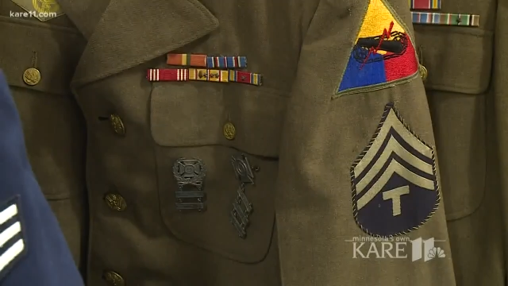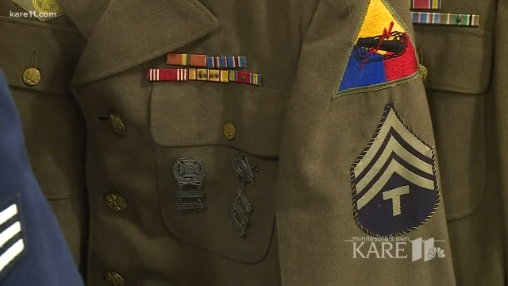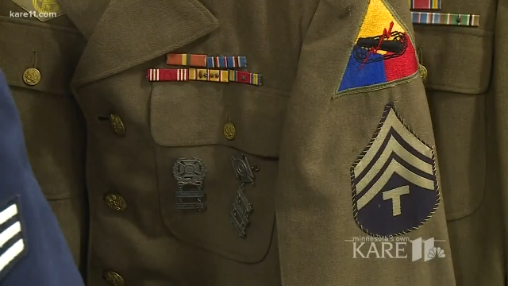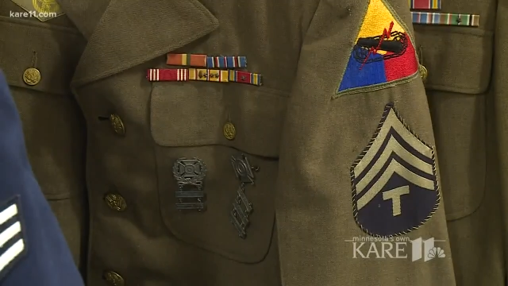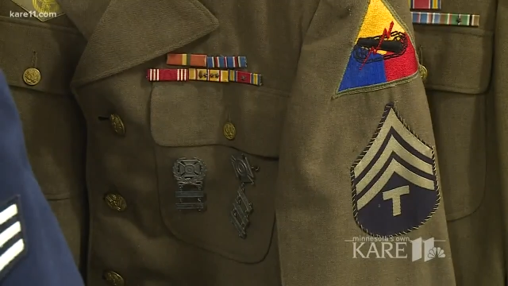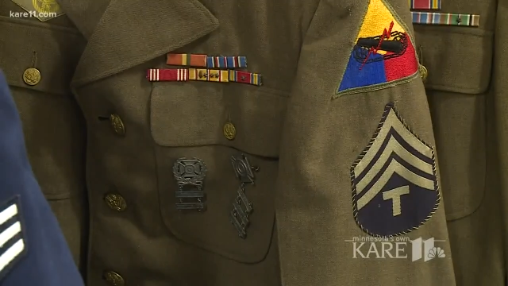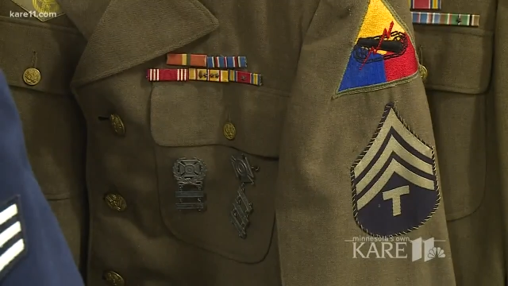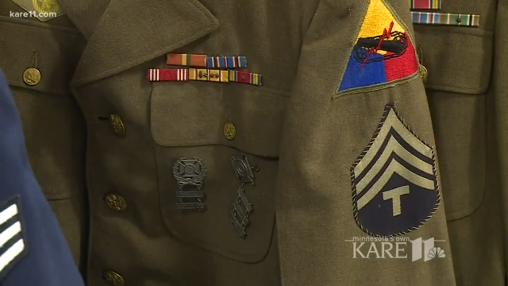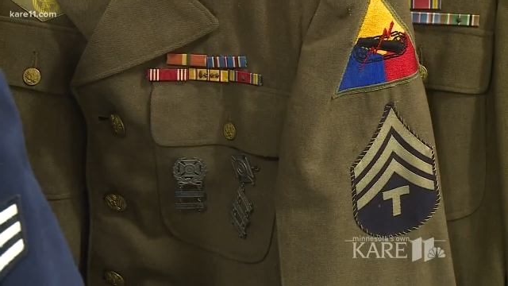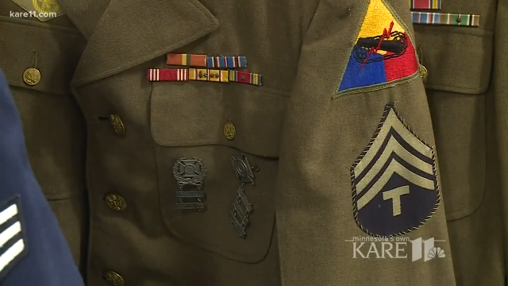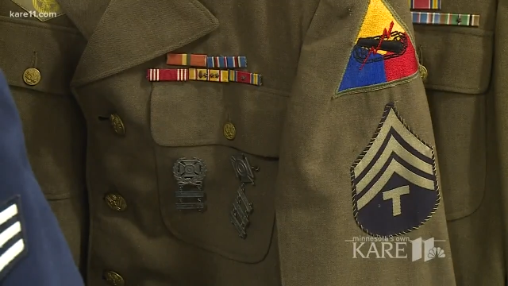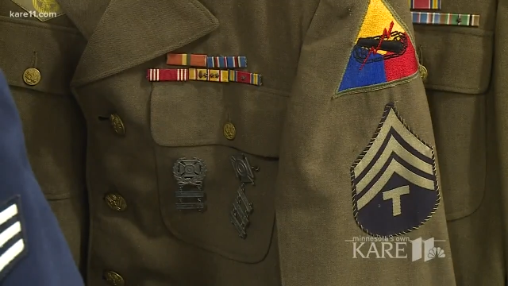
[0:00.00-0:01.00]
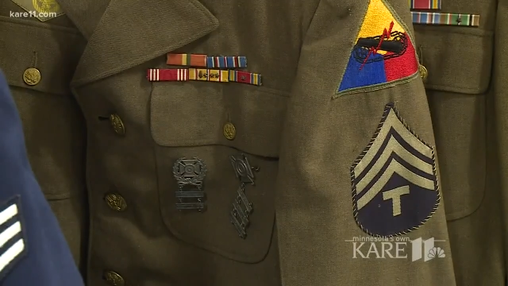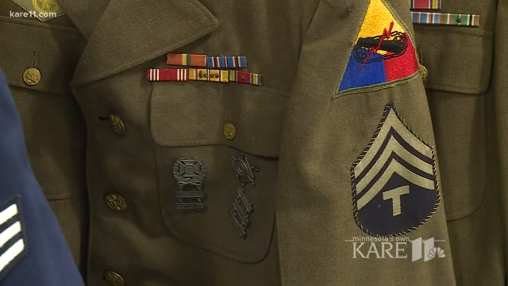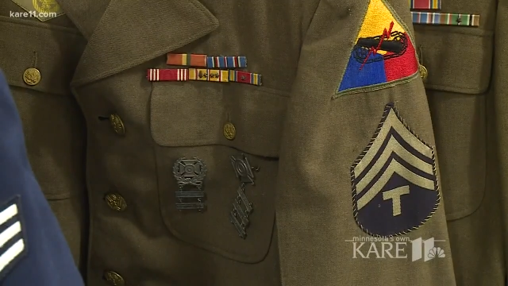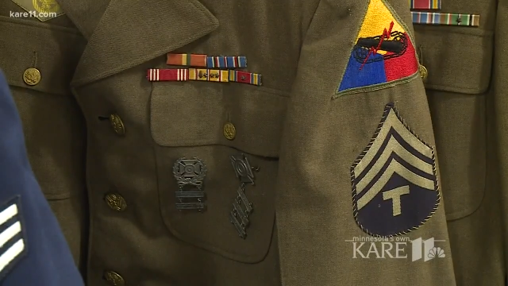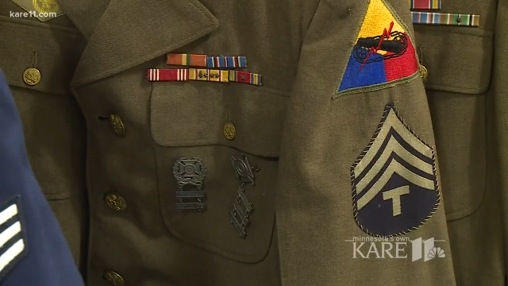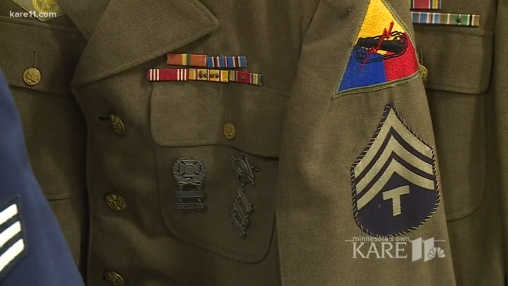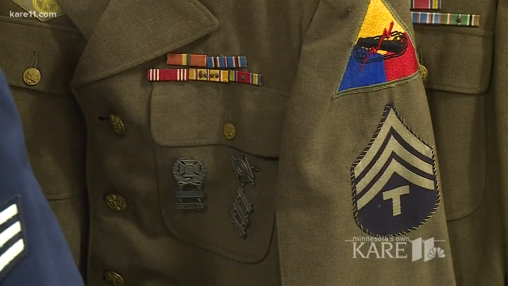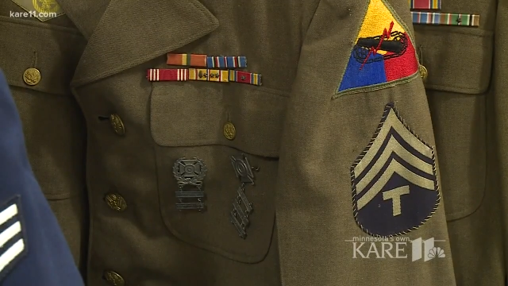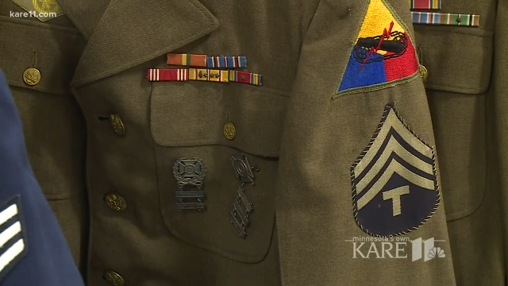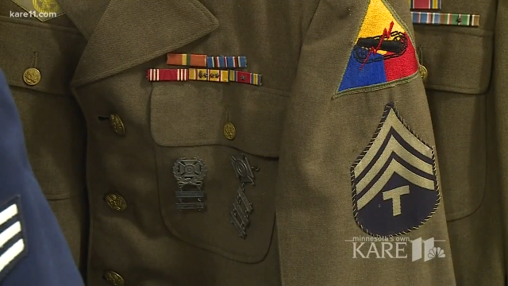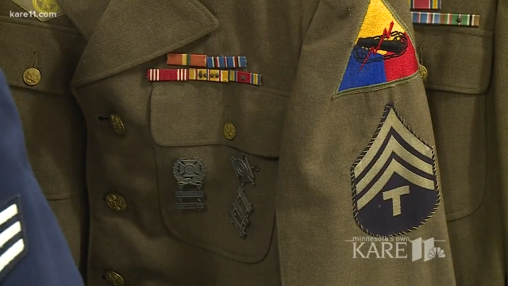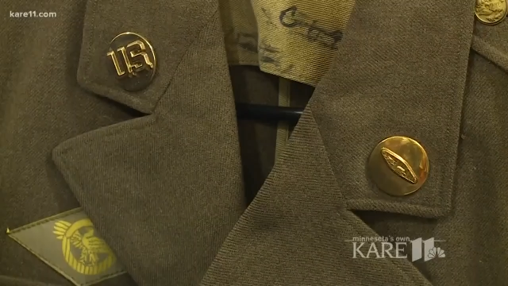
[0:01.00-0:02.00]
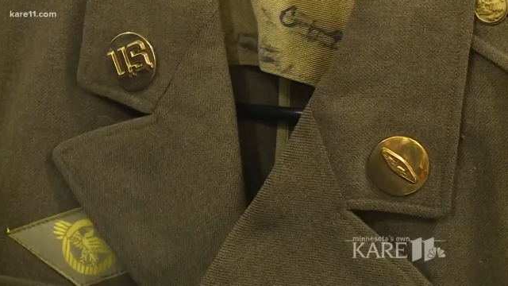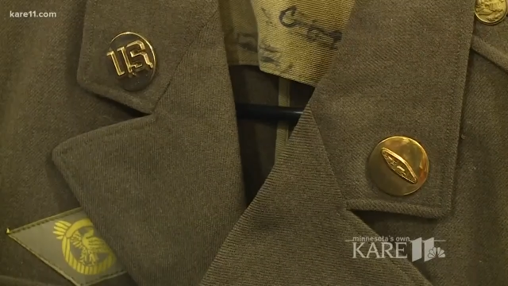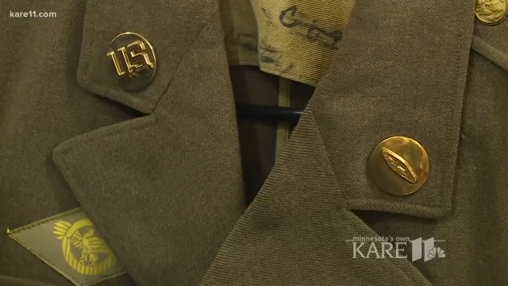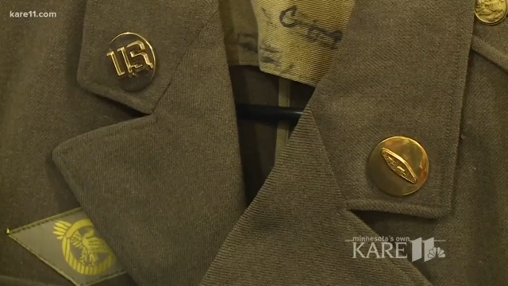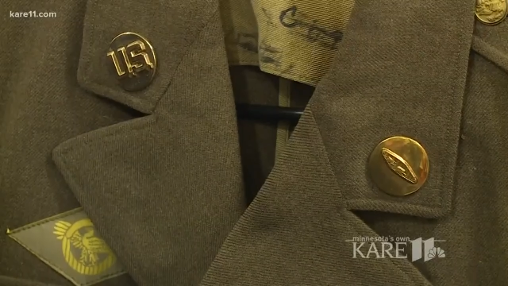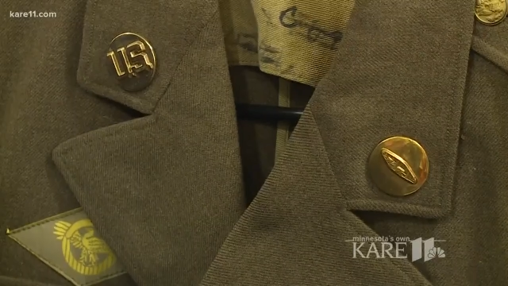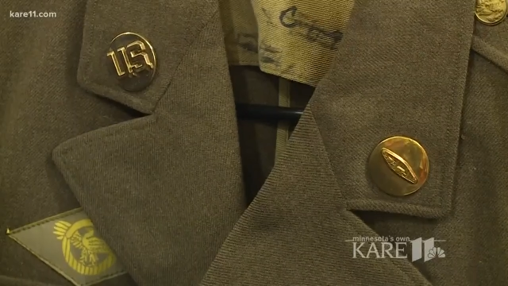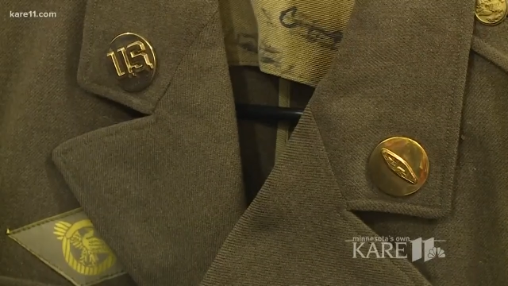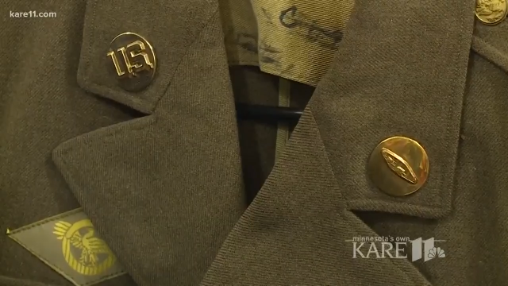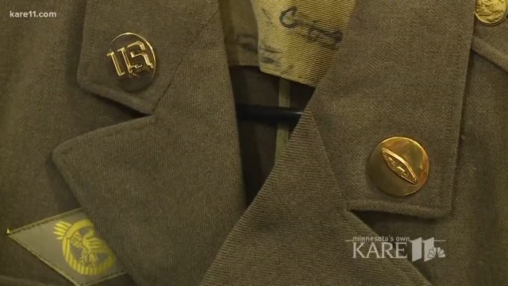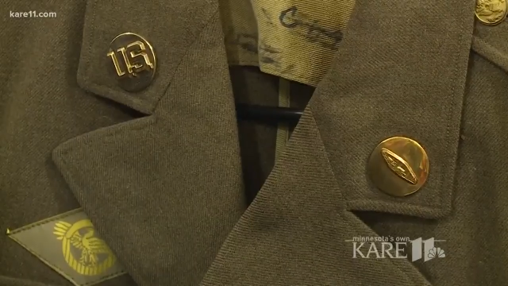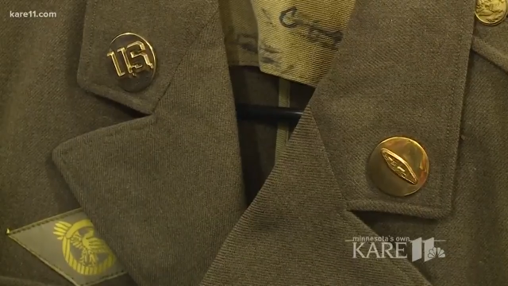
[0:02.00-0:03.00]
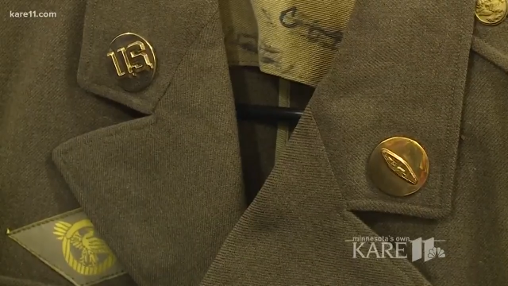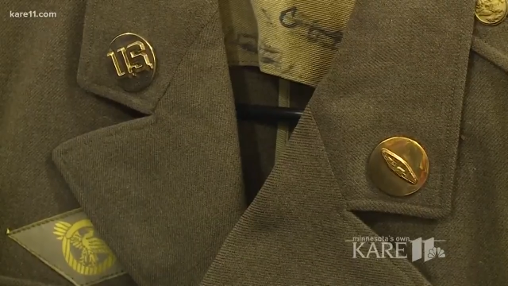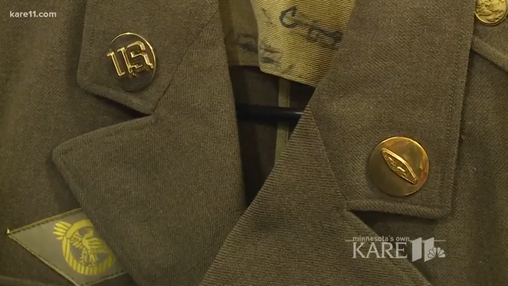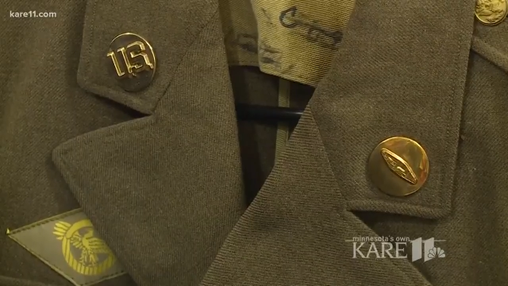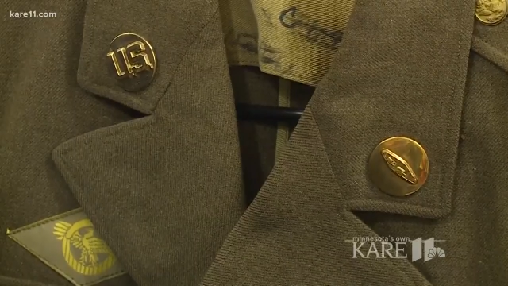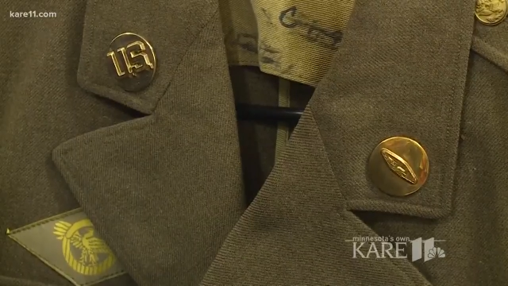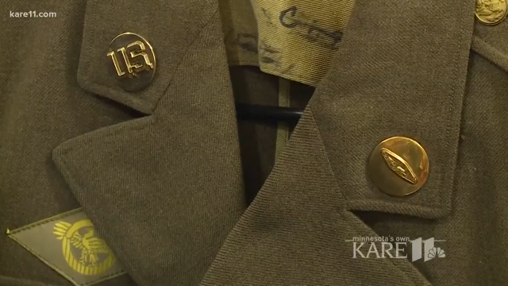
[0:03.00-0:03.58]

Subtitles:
No face is visible, so there are no lips to read.